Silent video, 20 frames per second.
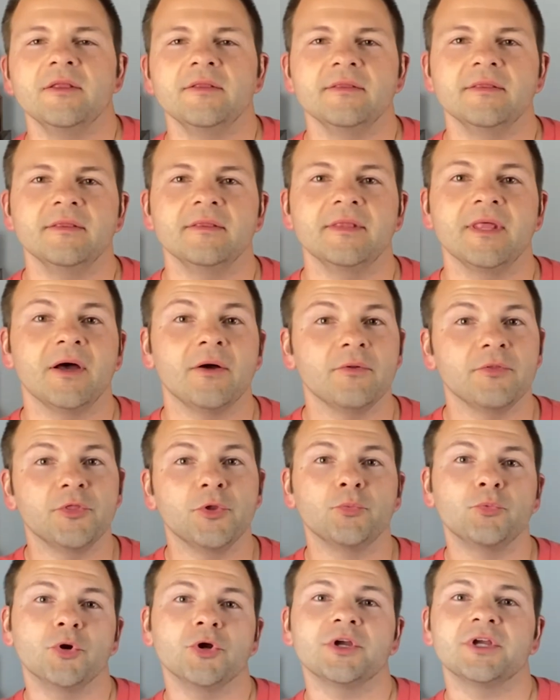Now, the
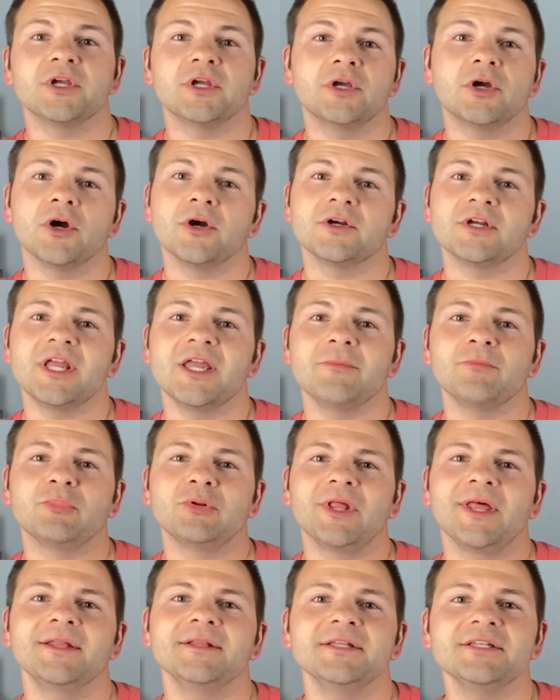Rook card game
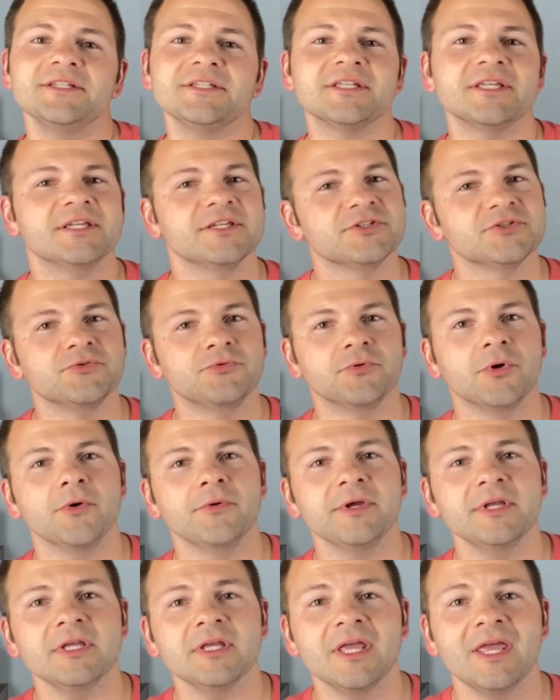playlist is
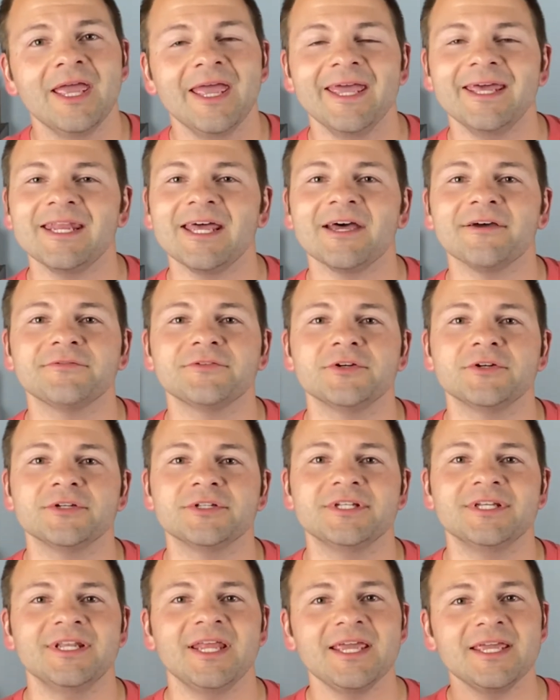growing, and after
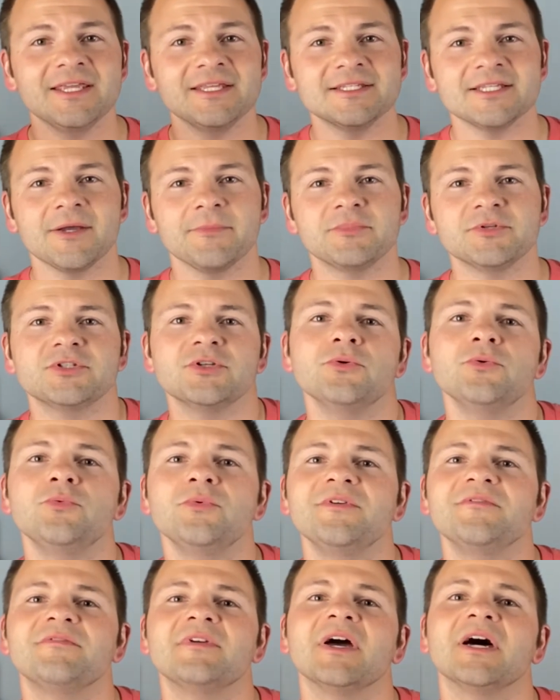today's episode
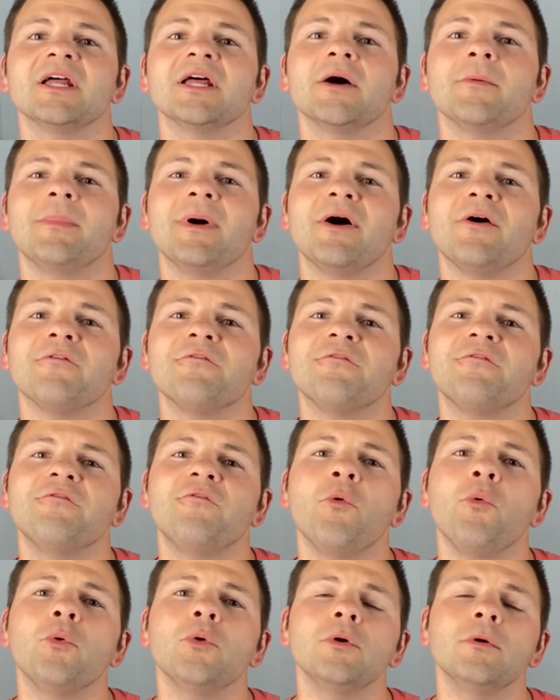we've got about
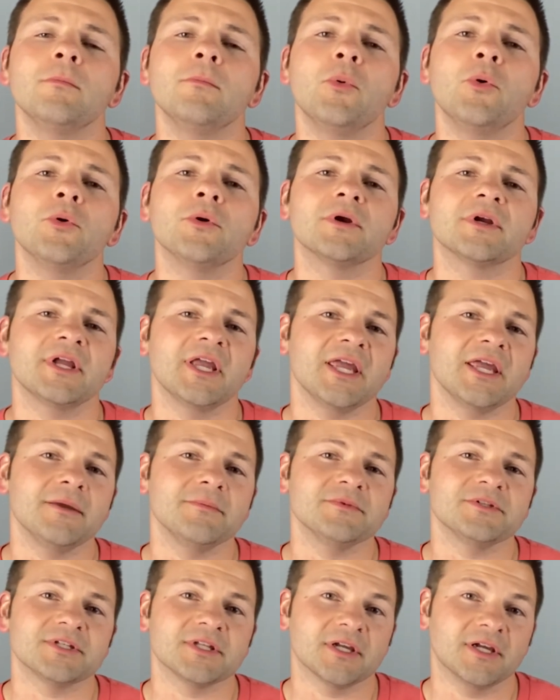4 more
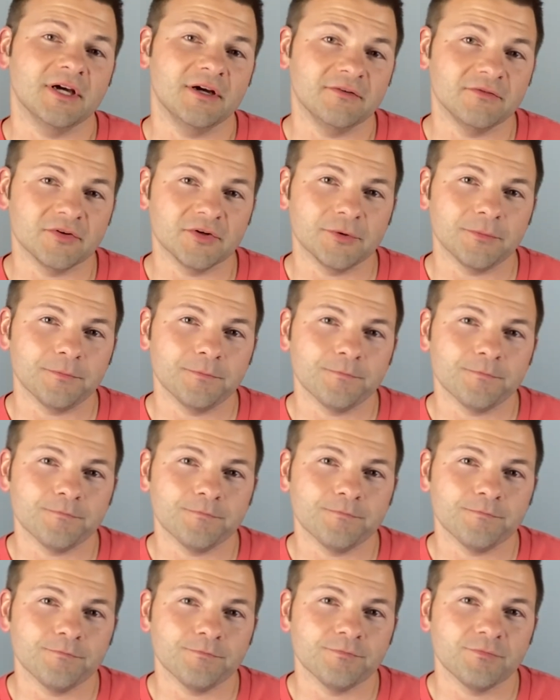games to cover.
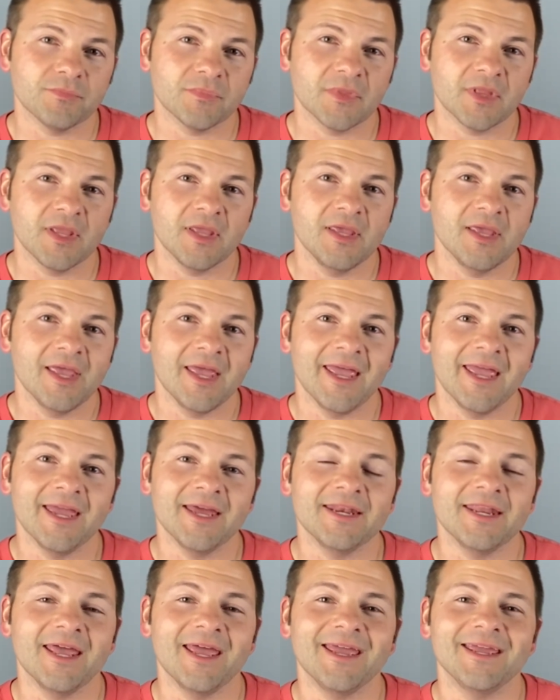
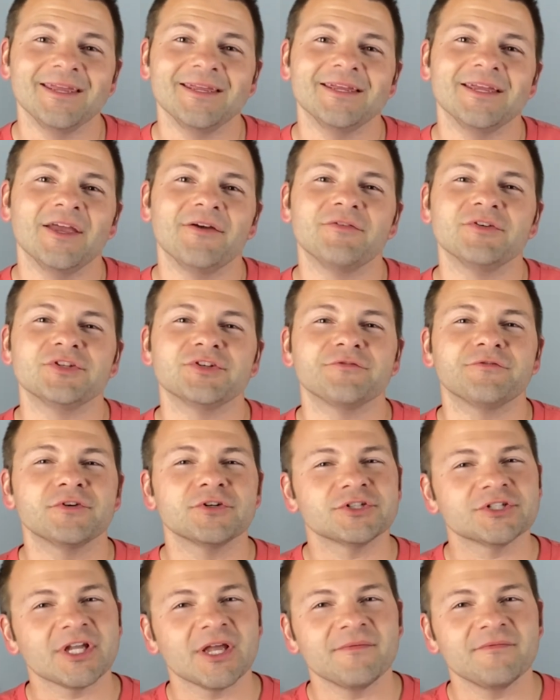And hey, if it's your
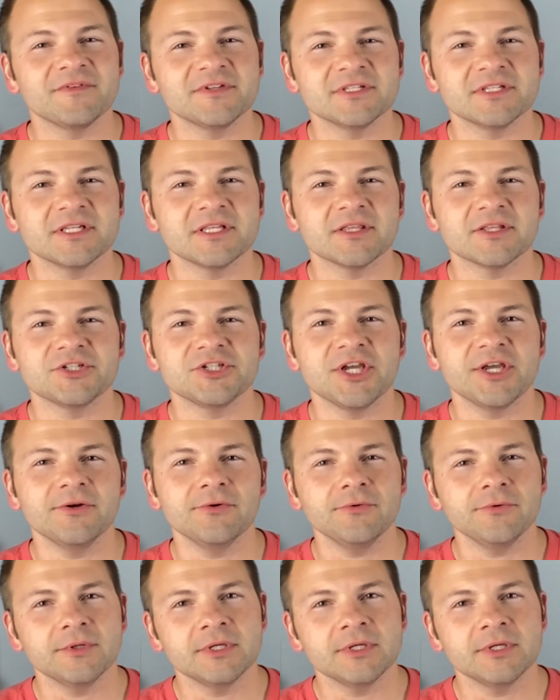first time visiting the channel,